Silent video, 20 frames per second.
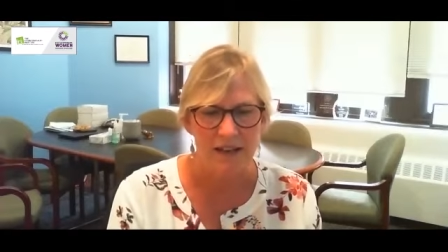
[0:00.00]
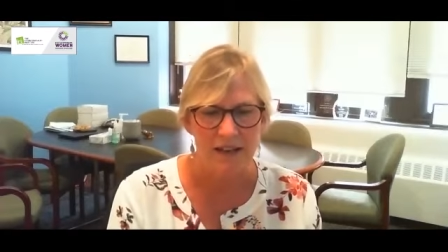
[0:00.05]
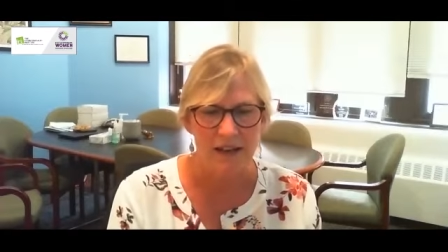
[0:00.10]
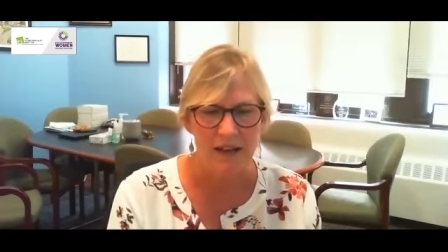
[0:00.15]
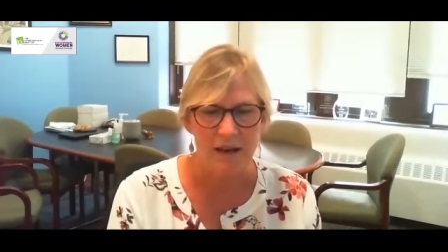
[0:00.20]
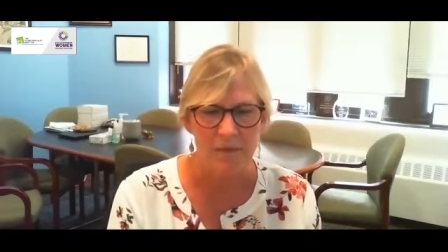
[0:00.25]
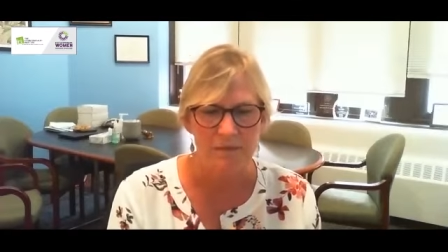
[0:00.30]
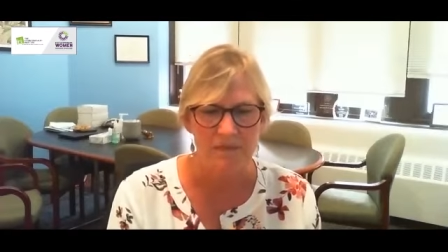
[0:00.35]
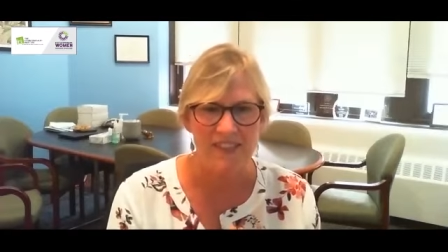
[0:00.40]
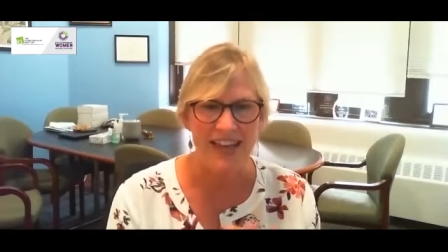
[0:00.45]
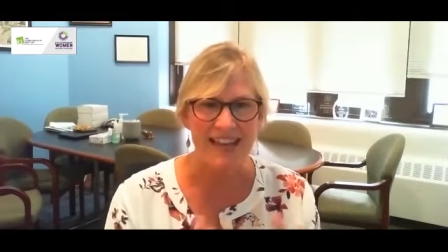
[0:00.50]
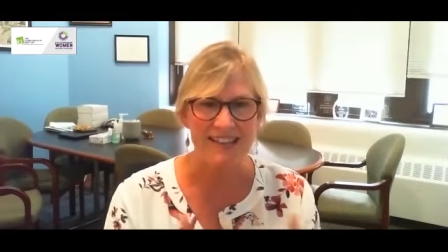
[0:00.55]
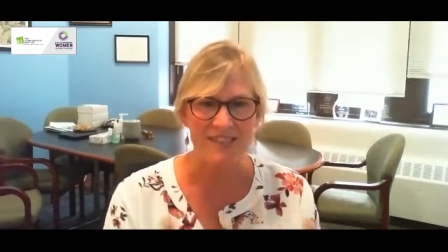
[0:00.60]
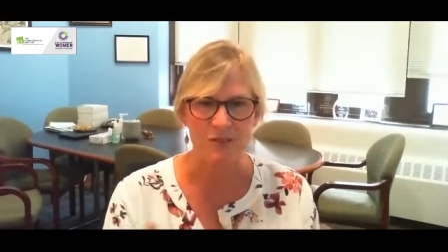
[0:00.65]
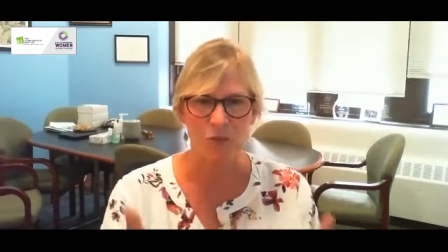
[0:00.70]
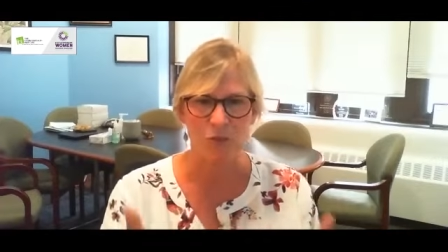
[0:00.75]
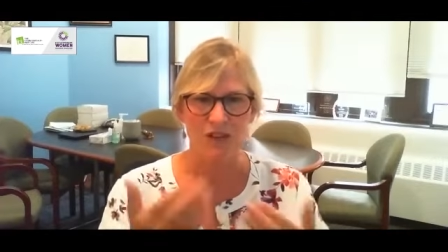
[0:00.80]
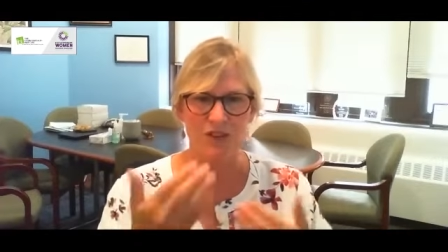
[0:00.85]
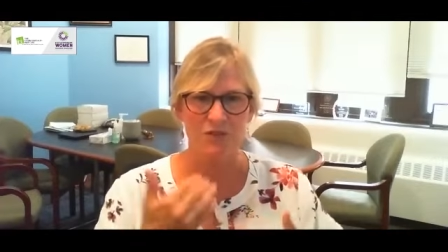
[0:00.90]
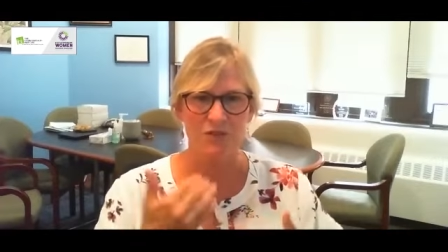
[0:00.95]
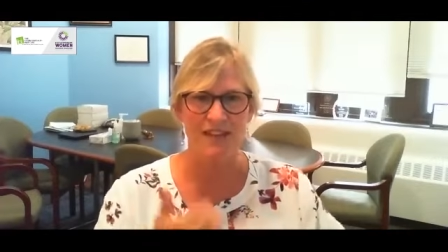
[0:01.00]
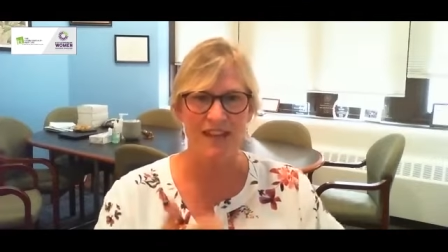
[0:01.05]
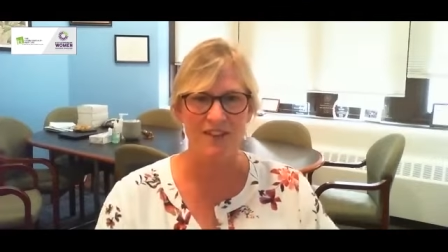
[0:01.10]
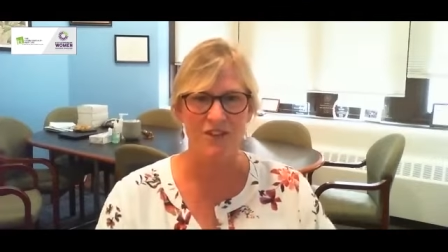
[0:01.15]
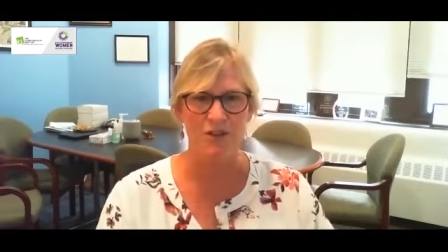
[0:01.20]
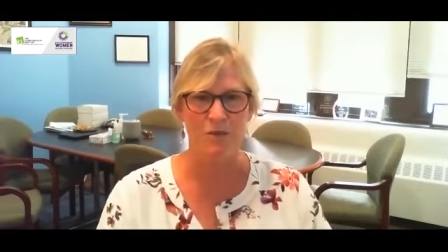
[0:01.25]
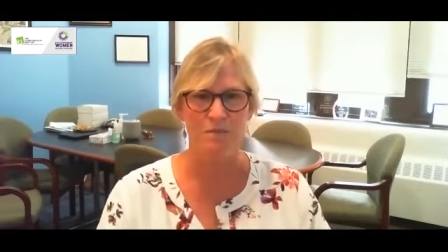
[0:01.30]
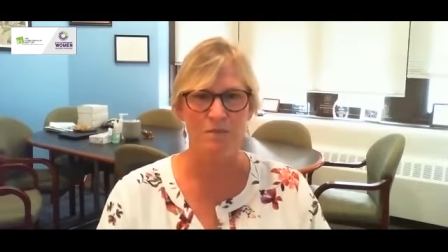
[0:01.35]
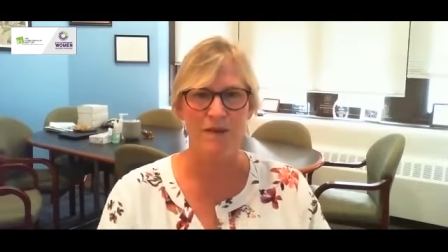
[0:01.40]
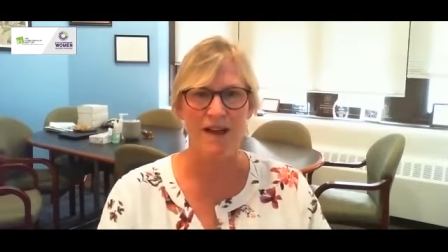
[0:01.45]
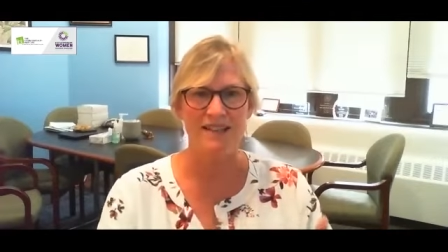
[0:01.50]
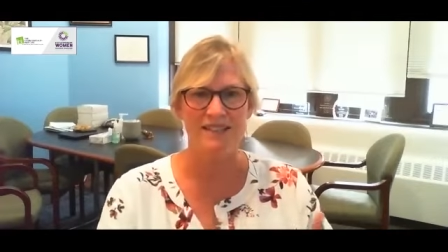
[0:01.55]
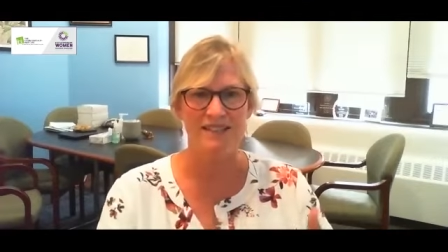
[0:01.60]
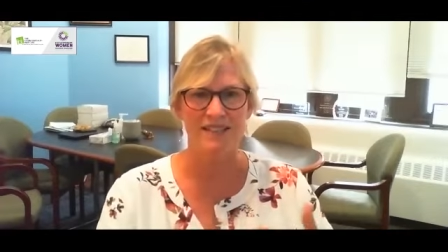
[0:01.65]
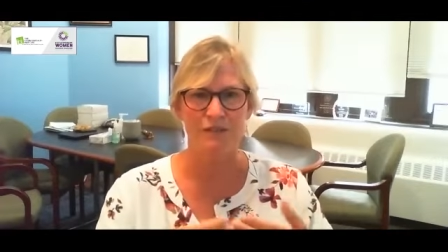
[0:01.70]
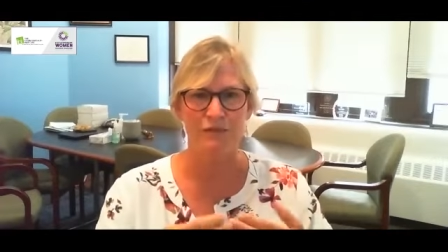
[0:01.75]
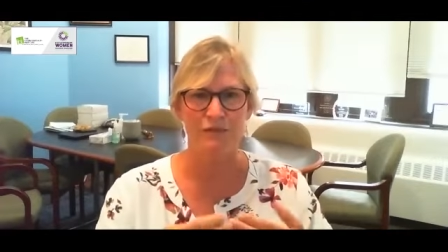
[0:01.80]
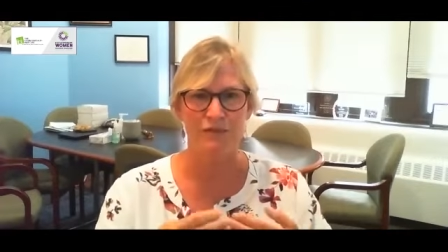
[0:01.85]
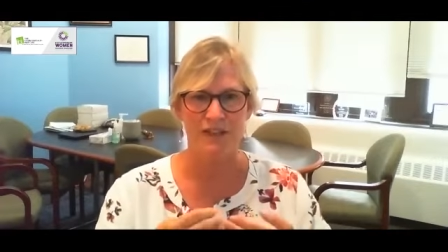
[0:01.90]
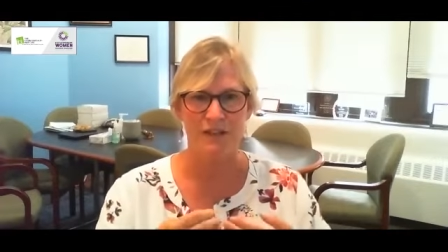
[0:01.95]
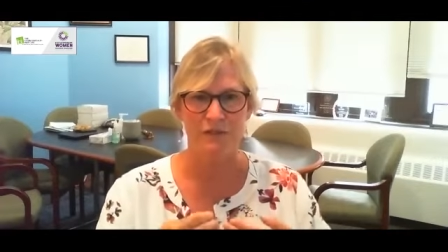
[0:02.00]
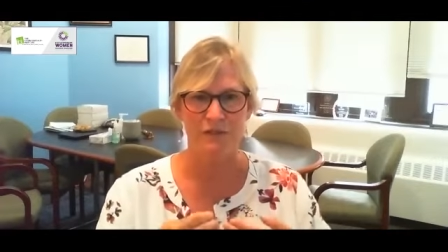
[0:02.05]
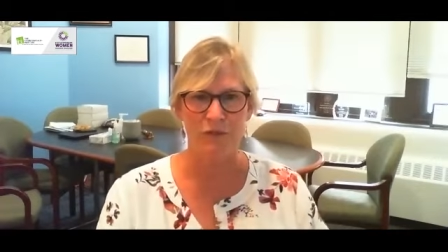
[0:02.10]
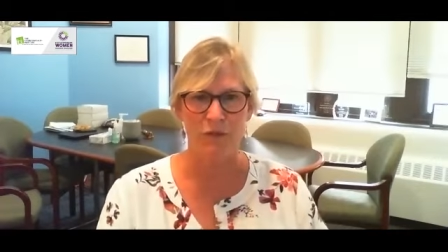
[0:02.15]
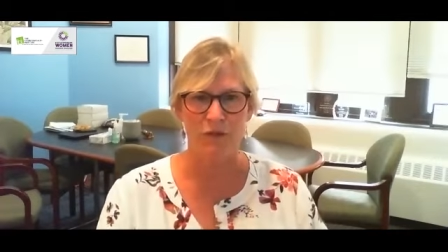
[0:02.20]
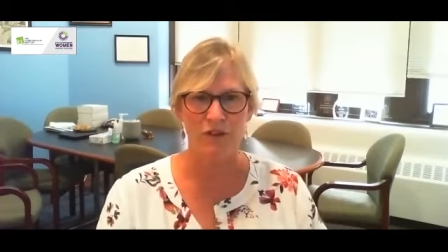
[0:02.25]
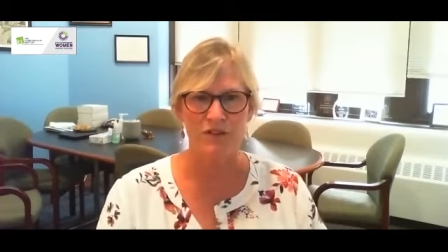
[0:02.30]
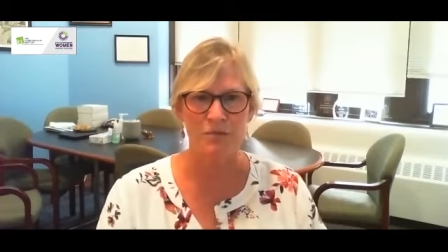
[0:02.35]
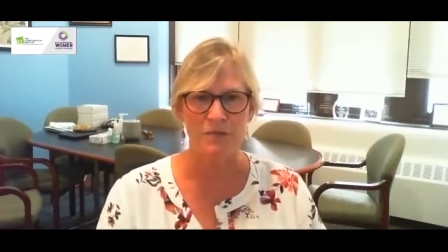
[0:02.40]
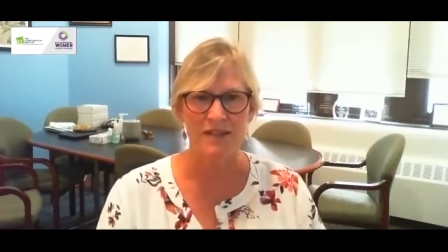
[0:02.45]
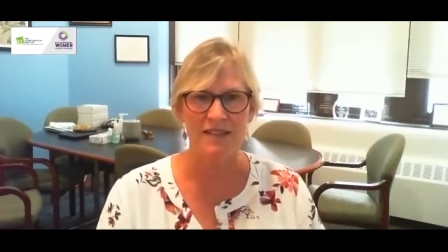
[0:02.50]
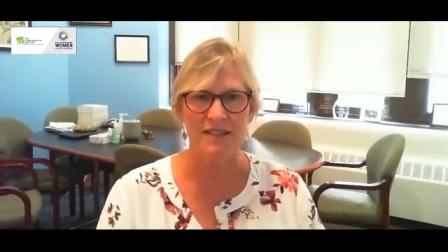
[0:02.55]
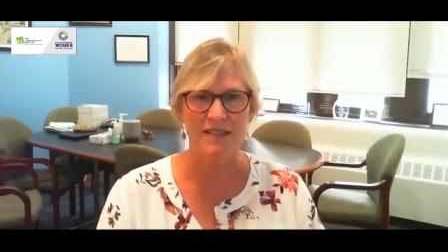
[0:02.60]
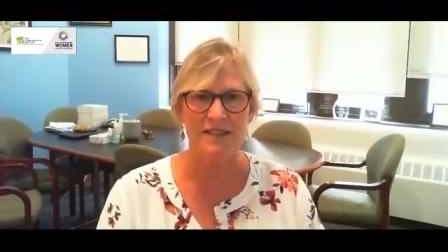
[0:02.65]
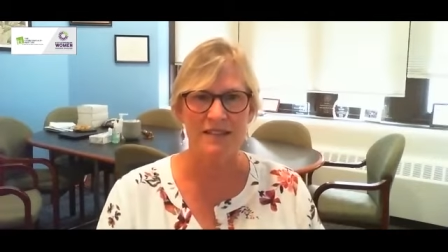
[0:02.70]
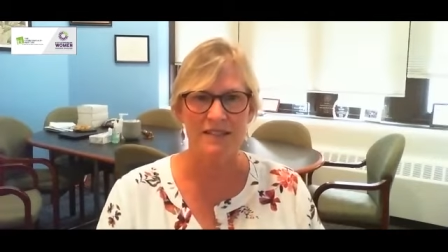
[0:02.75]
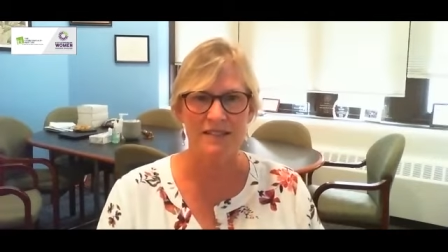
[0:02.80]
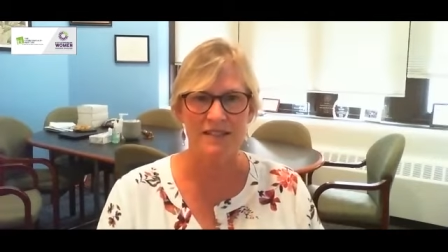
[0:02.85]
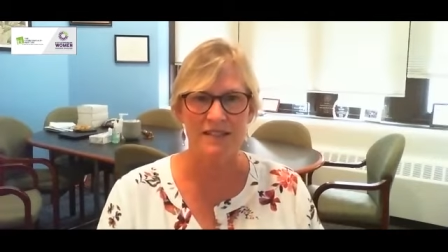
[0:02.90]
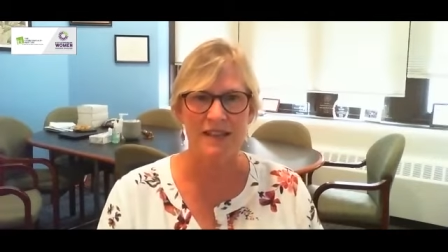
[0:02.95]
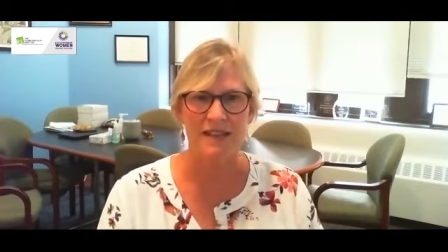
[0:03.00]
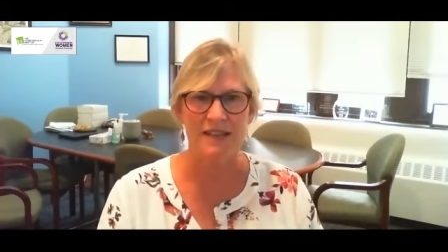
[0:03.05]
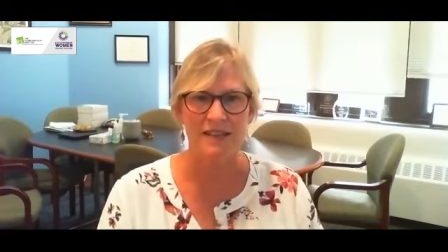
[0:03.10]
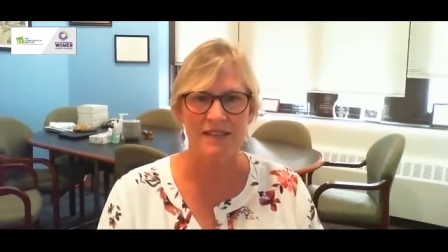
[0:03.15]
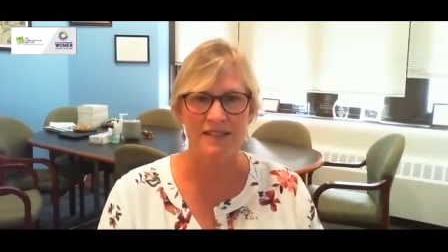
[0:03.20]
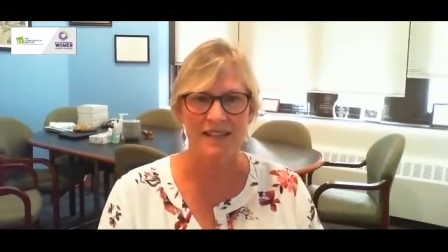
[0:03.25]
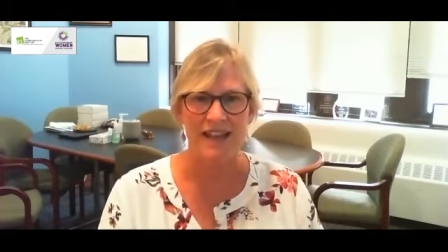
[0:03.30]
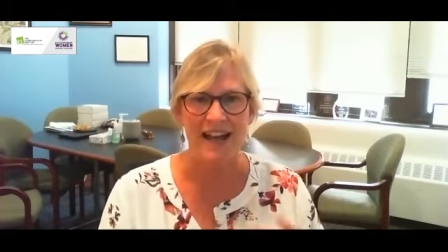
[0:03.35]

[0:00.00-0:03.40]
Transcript: um, that's where you get your positive reinforcement is is